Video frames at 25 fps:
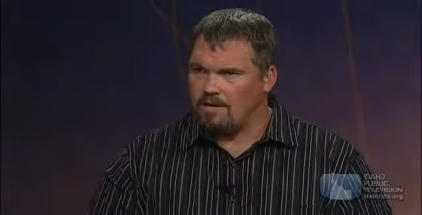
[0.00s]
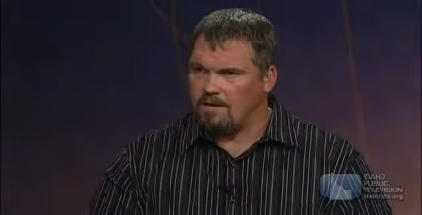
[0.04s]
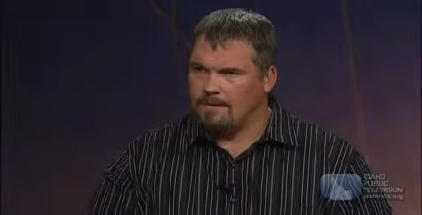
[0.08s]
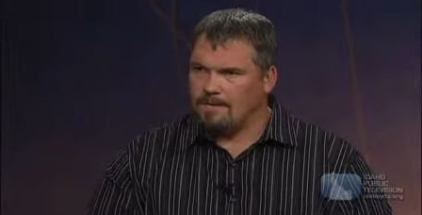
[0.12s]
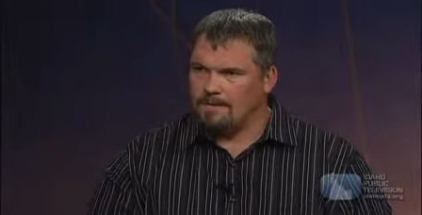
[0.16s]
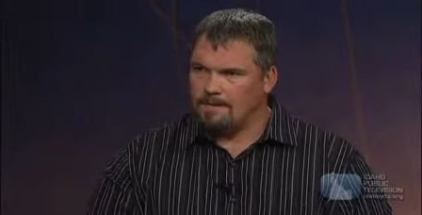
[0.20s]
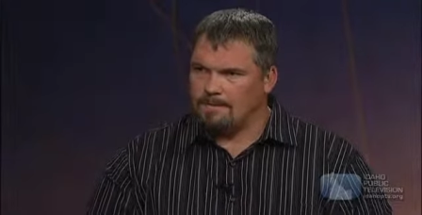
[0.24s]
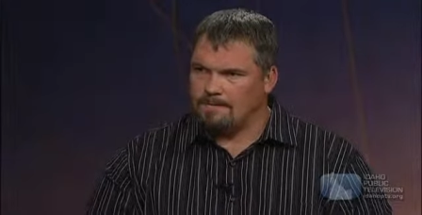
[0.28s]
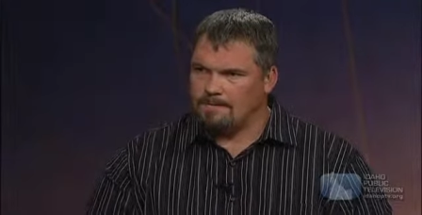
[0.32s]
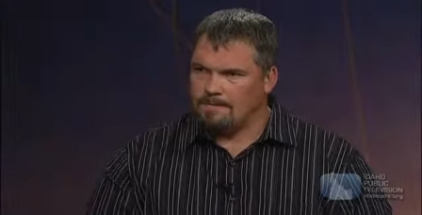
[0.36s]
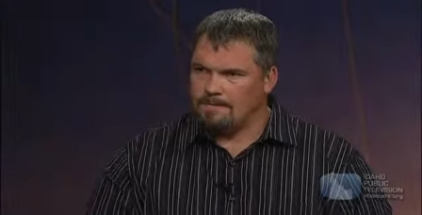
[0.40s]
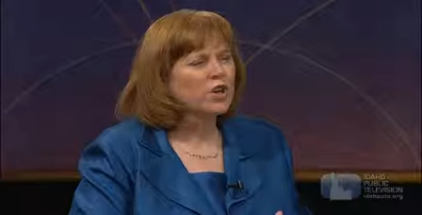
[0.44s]

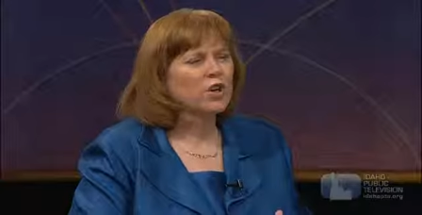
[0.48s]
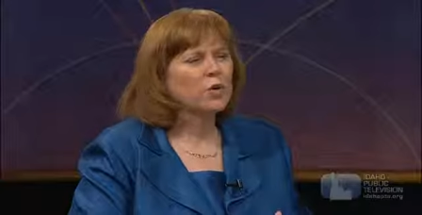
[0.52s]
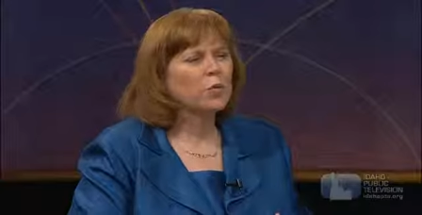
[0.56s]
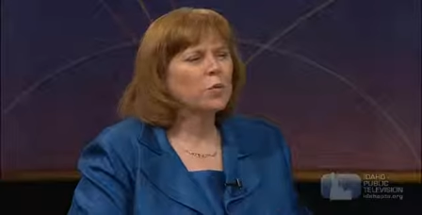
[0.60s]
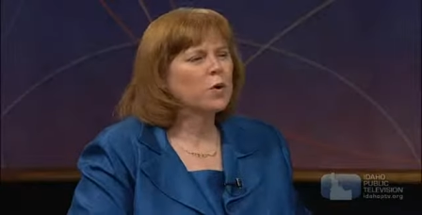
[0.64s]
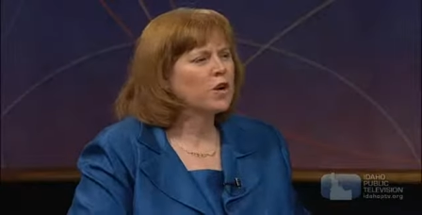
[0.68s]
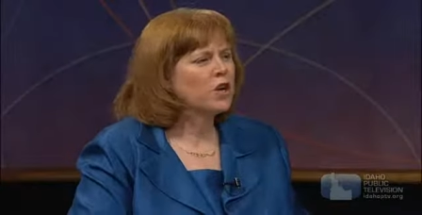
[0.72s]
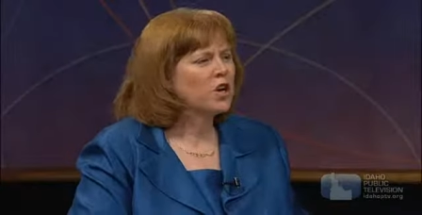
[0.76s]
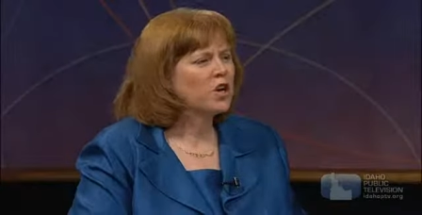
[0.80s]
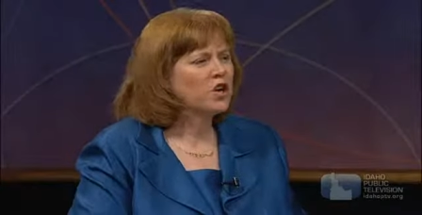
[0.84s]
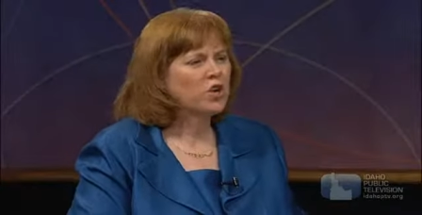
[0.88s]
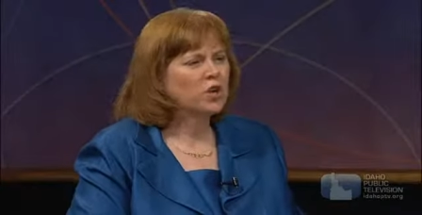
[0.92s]
wasn't there
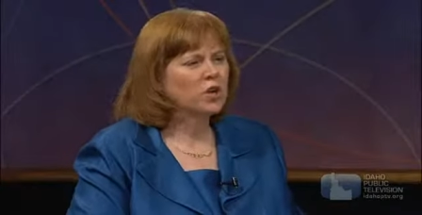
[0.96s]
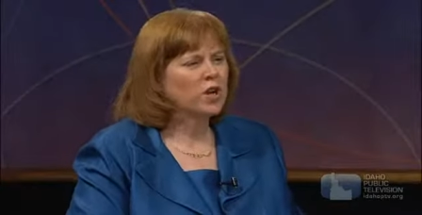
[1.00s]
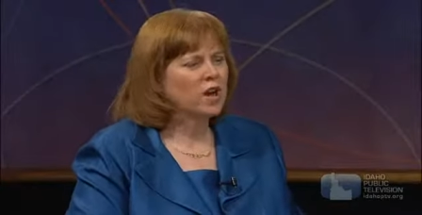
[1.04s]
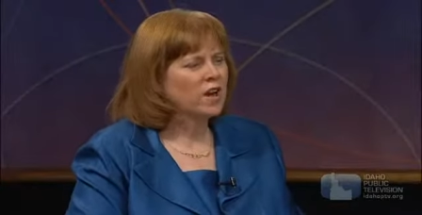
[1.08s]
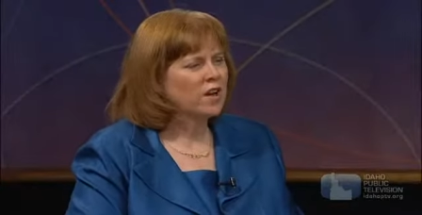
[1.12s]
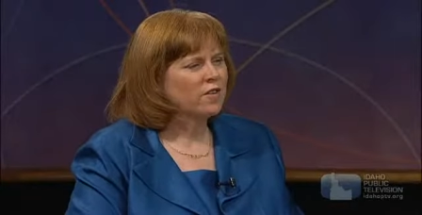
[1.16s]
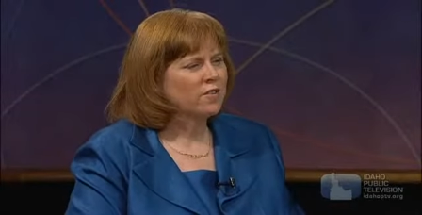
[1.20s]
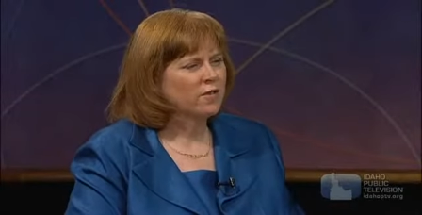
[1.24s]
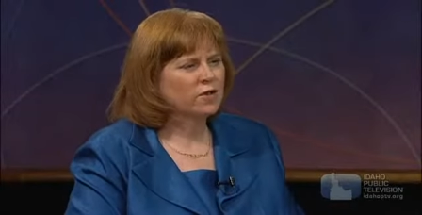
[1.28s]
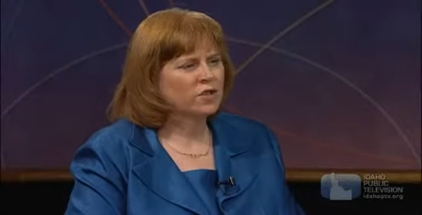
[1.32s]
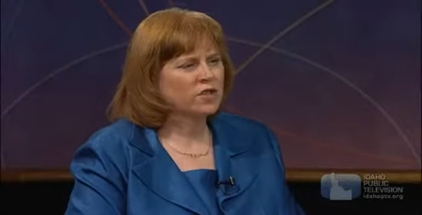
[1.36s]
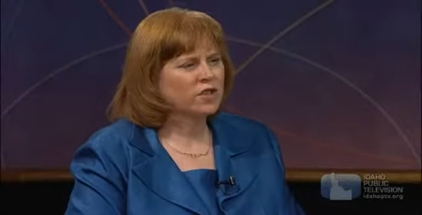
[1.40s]
anyone in your
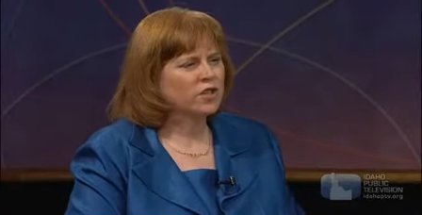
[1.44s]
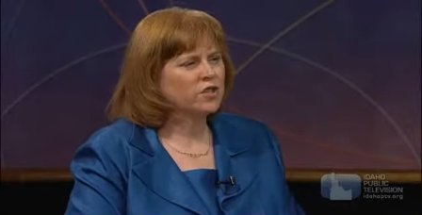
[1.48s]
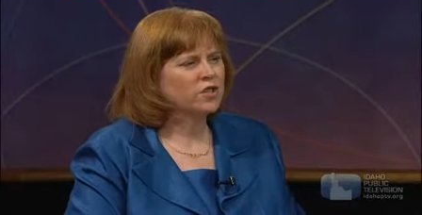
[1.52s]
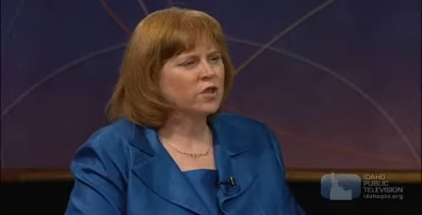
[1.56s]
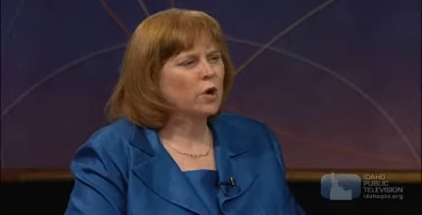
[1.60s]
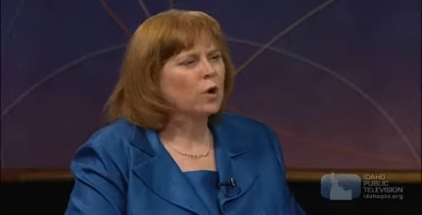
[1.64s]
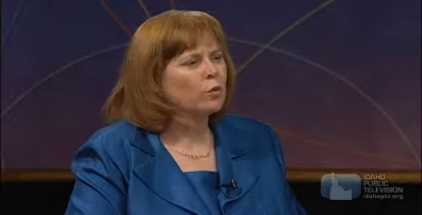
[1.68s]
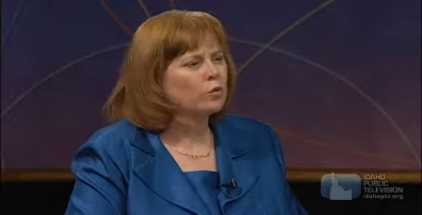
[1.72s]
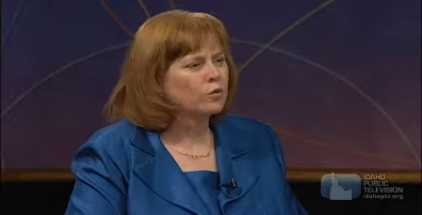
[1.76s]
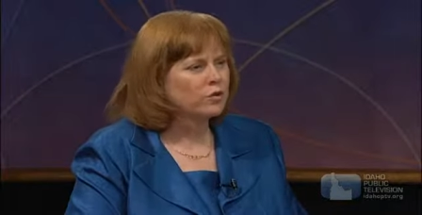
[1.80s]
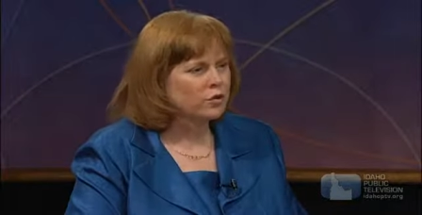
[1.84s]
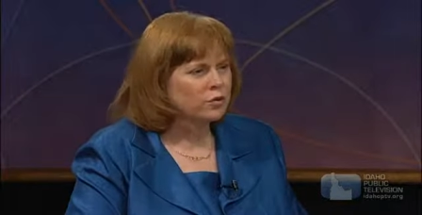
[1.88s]
life who said,
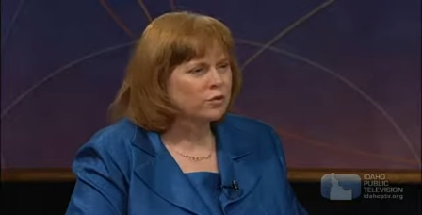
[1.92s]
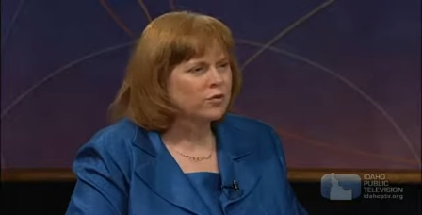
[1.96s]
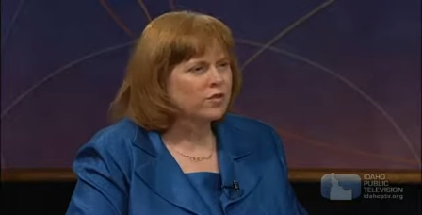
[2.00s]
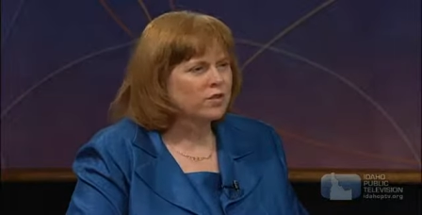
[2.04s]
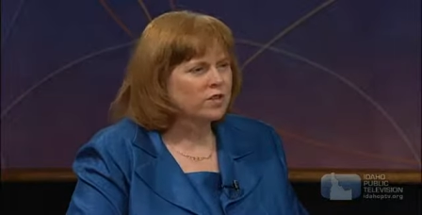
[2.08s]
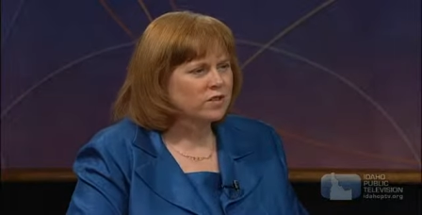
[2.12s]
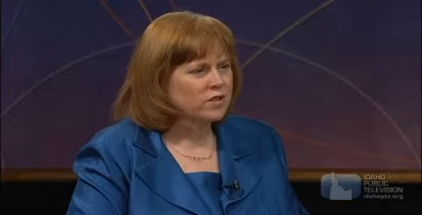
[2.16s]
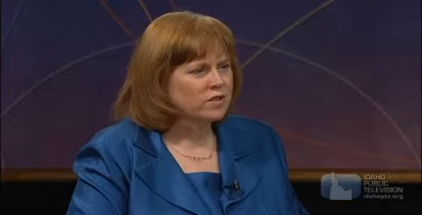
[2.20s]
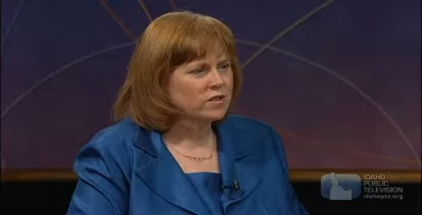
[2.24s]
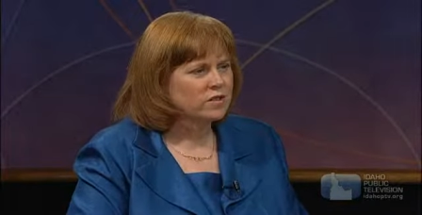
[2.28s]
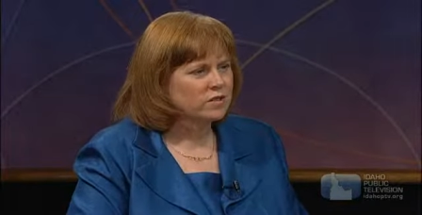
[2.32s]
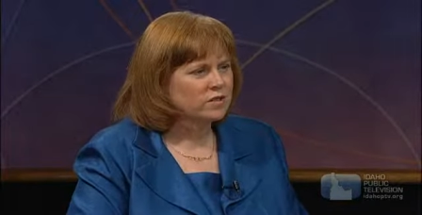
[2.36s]
don't do
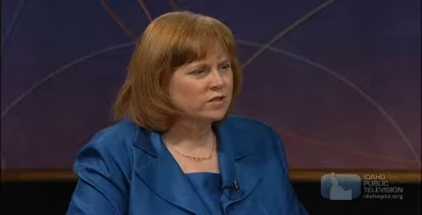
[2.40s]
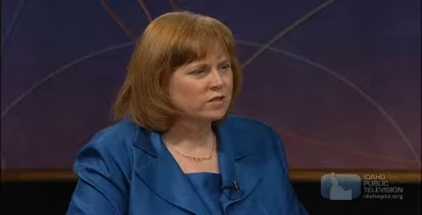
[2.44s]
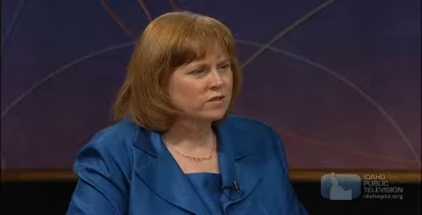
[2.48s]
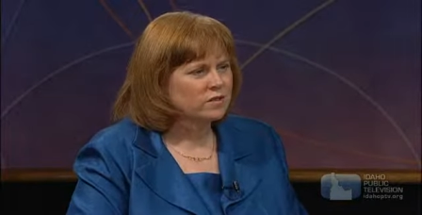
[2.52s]
this?